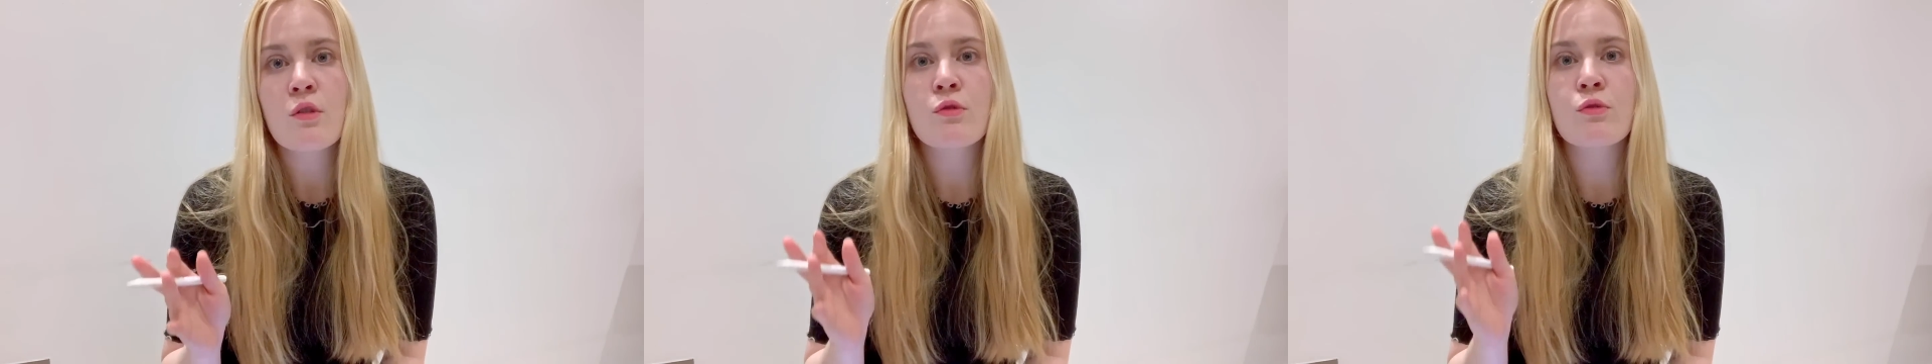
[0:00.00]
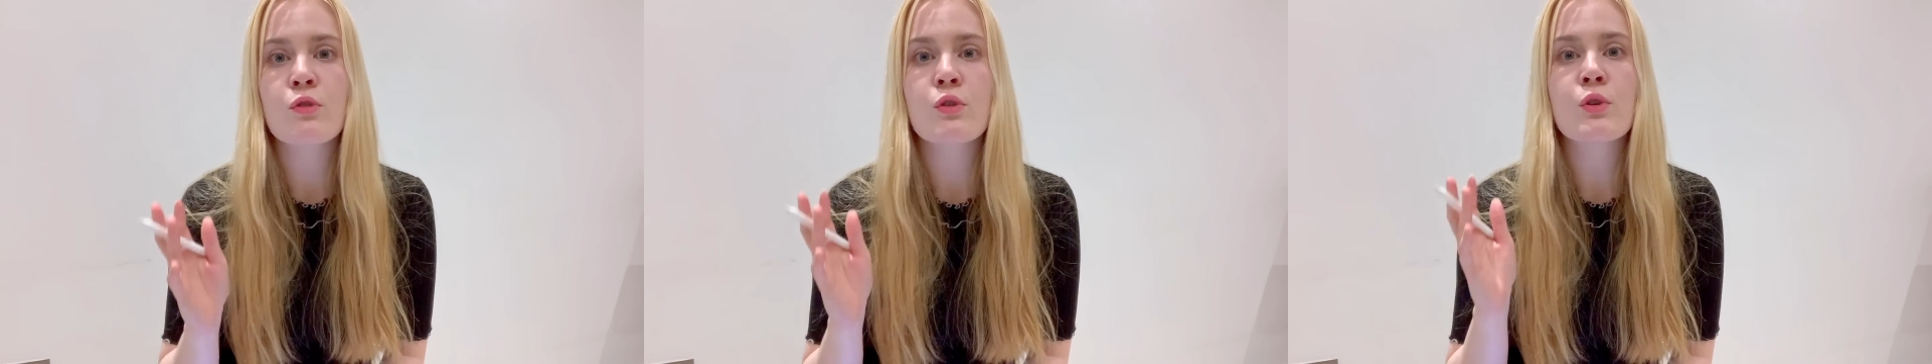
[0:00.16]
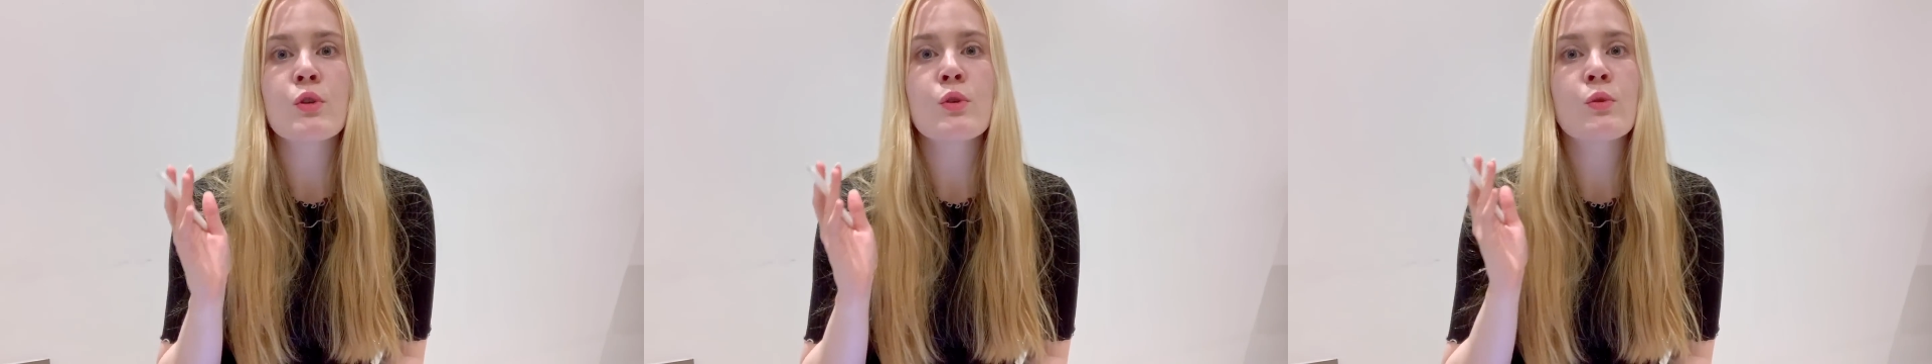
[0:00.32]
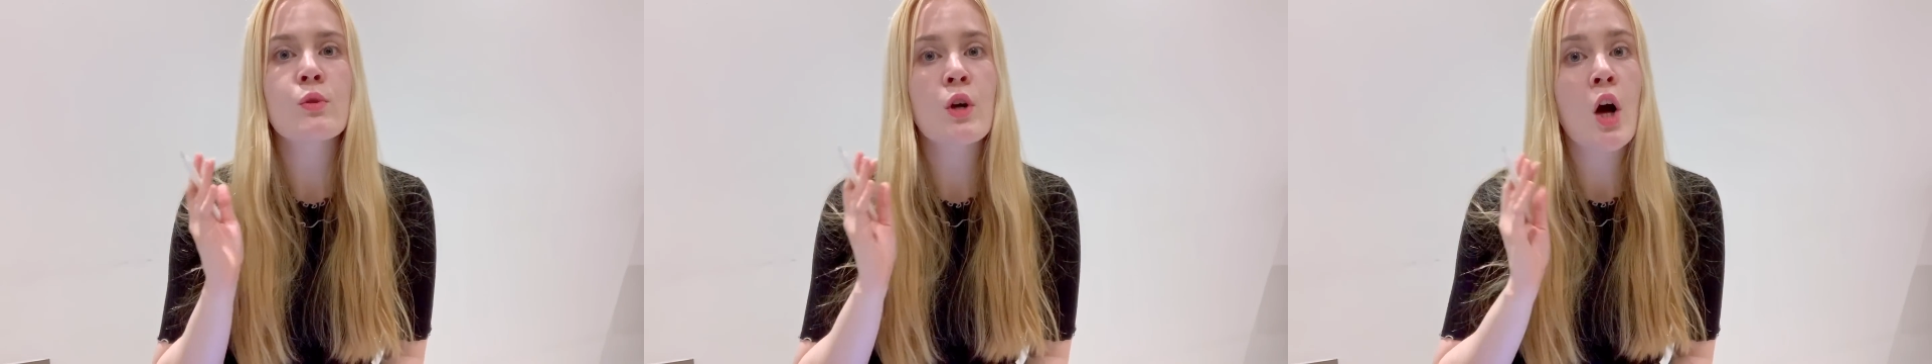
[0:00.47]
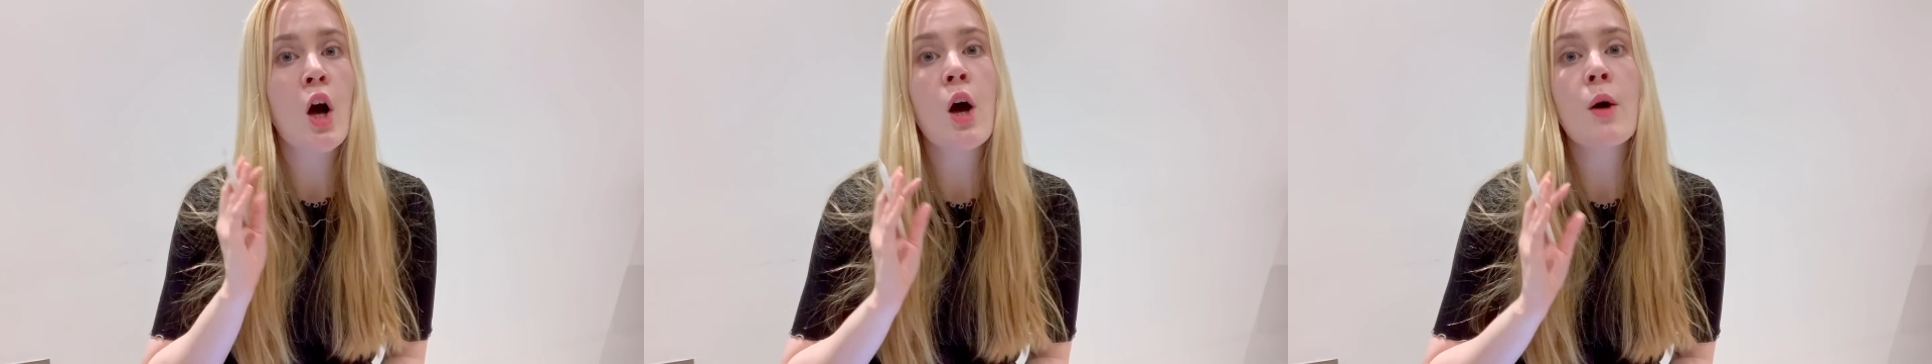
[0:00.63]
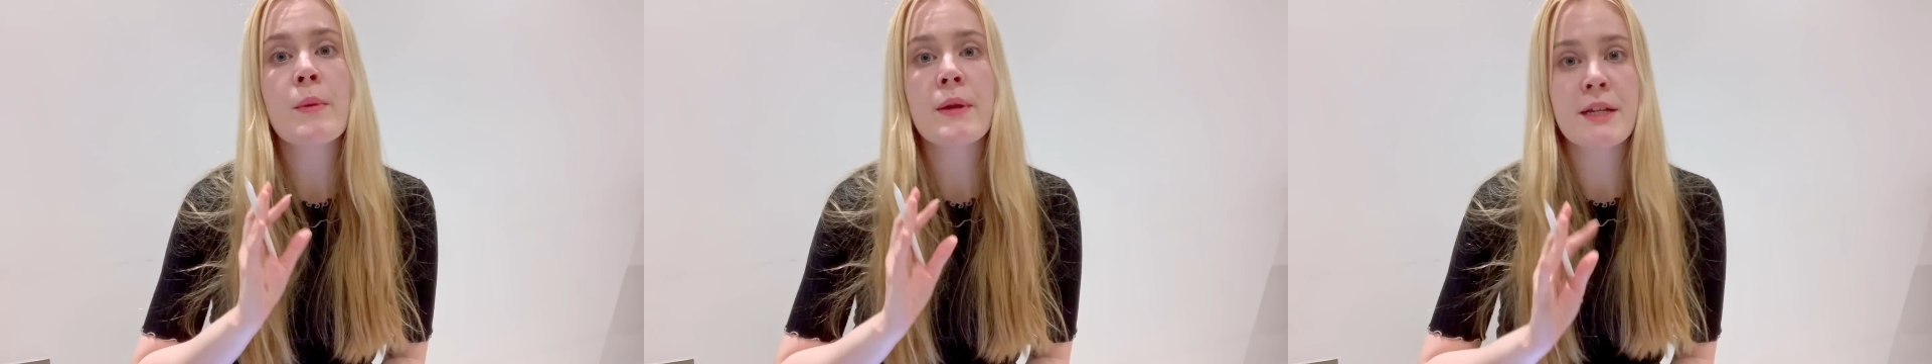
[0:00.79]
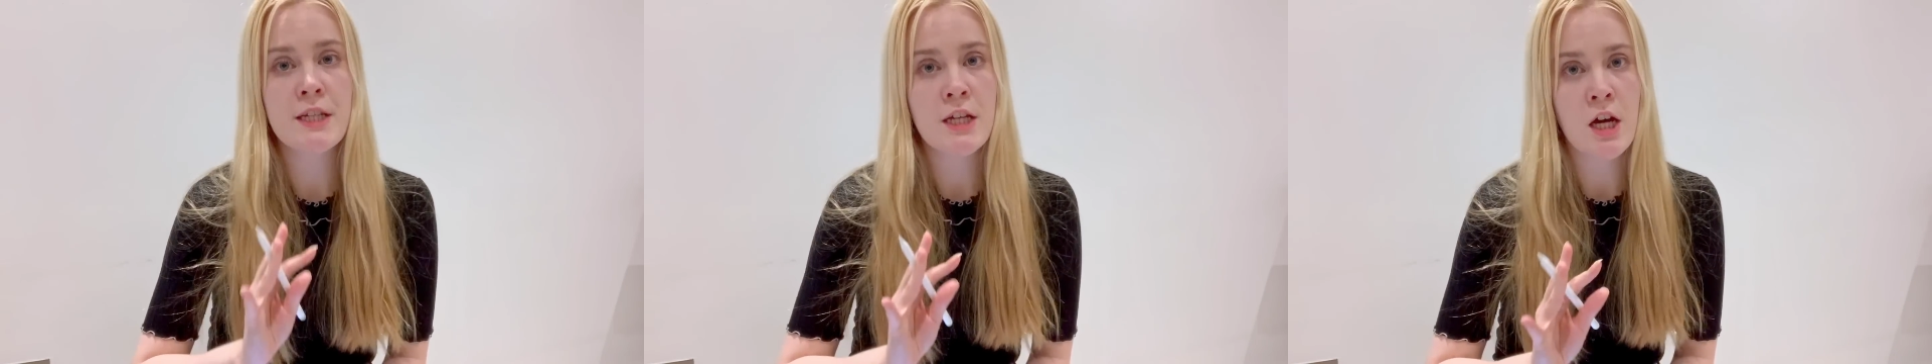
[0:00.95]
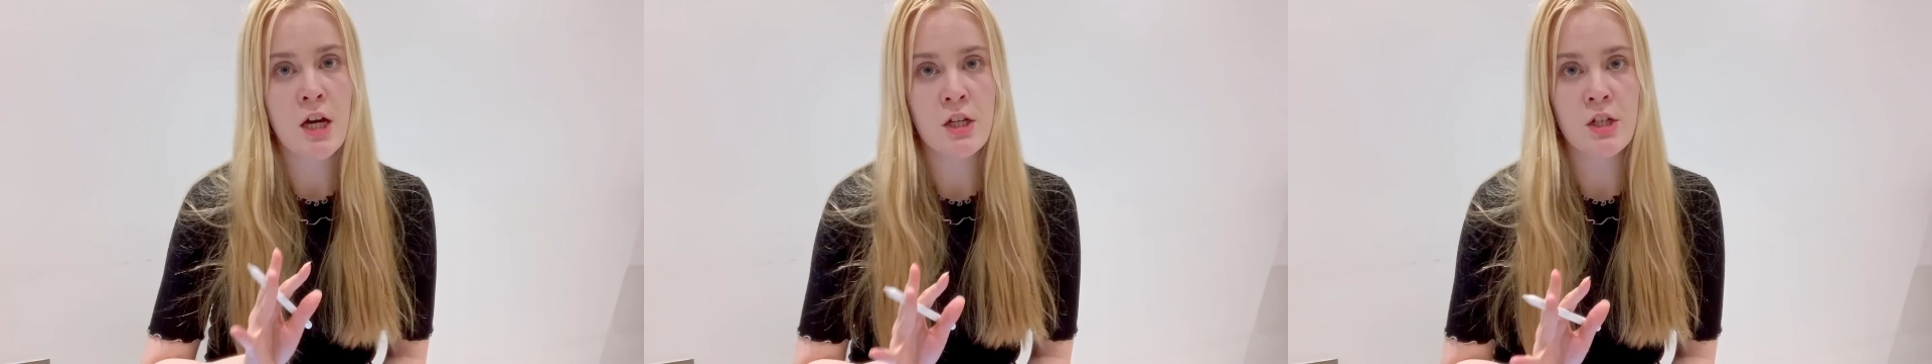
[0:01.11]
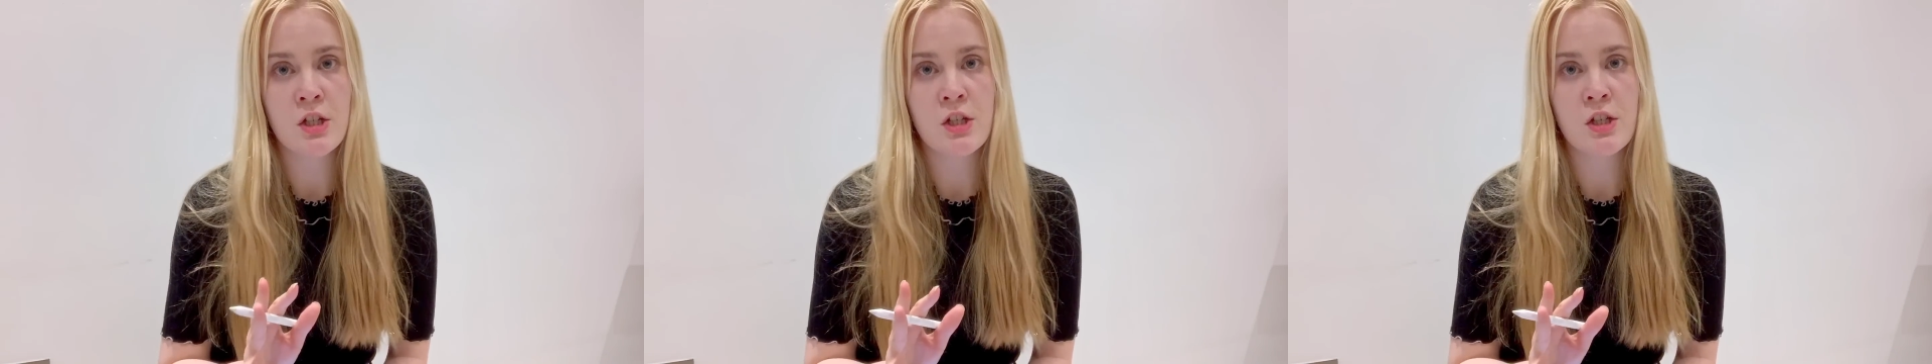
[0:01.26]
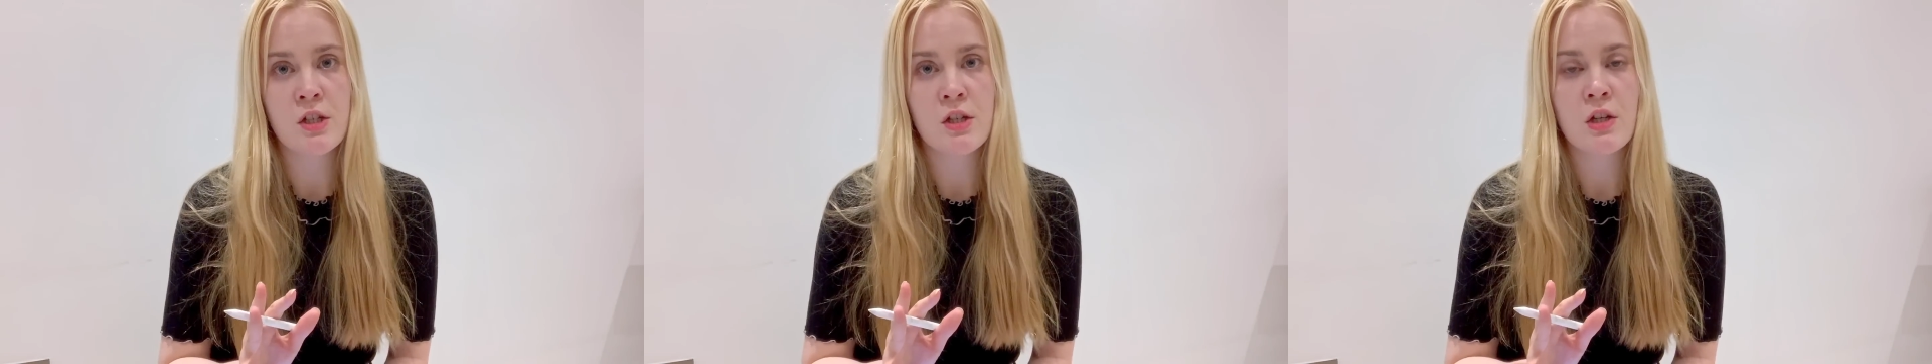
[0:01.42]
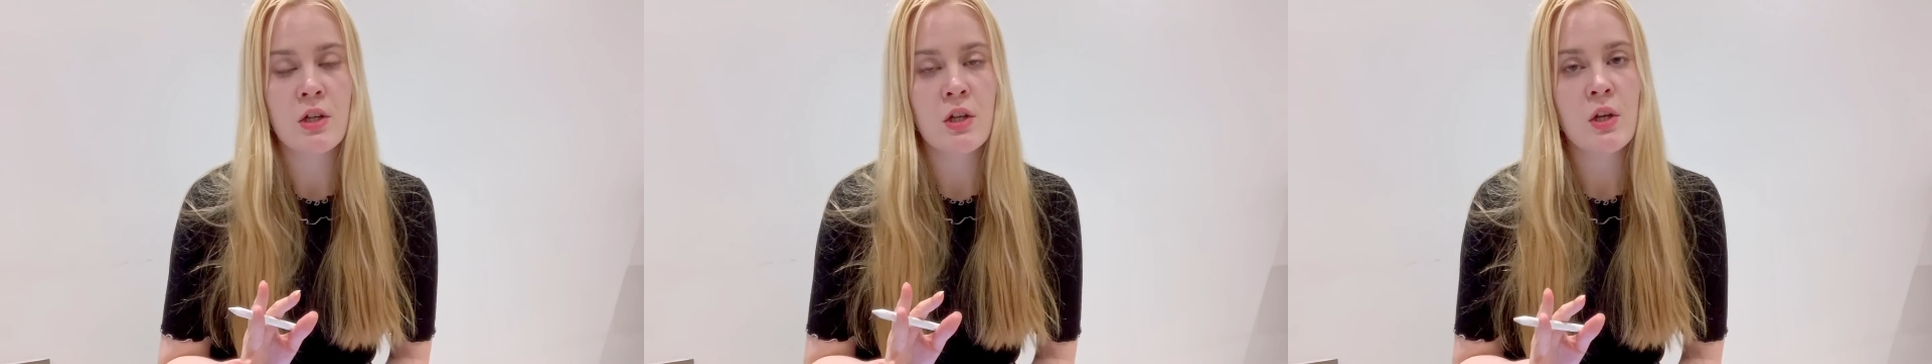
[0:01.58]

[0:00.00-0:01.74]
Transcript: through calming touch,